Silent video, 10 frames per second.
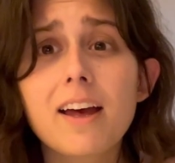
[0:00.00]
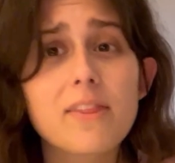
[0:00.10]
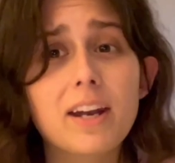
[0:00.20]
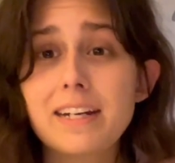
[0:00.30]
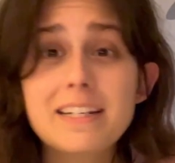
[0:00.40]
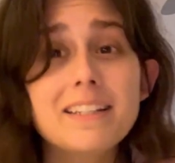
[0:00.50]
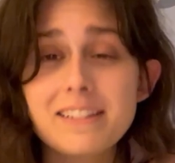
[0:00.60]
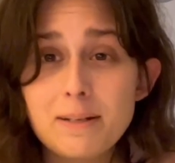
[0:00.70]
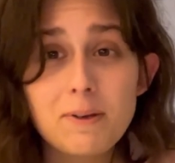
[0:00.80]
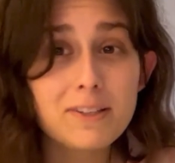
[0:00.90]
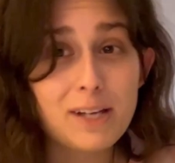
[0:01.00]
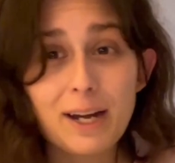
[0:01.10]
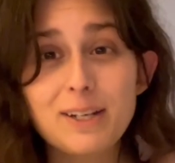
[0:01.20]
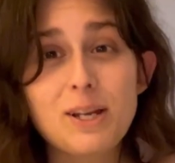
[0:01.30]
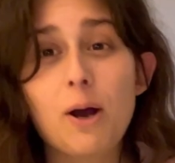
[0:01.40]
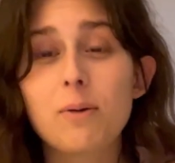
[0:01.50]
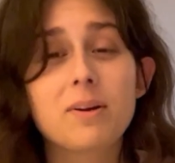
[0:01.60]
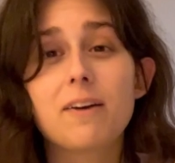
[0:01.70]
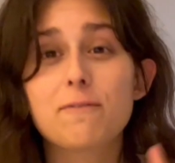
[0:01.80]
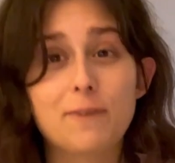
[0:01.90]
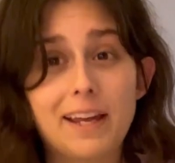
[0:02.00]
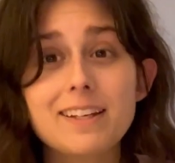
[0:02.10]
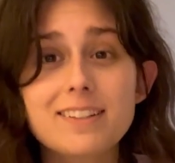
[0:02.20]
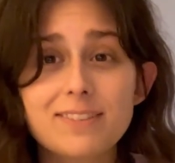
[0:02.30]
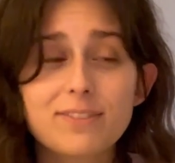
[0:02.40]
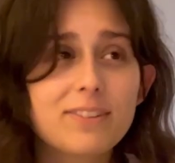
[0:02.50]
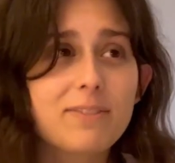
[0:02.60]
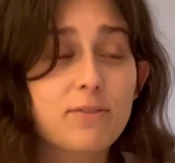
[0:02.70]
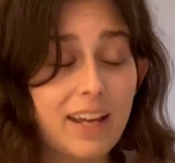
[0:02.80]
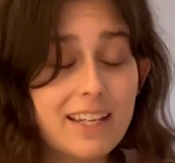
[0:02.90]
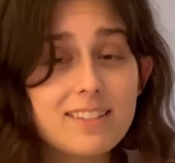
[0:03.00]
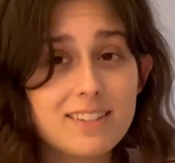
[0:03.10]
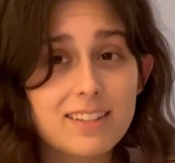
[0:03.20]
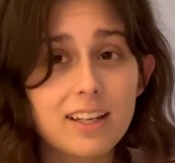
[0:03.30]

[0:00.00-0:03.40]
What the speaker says: that I didn't seem excited to open up Face,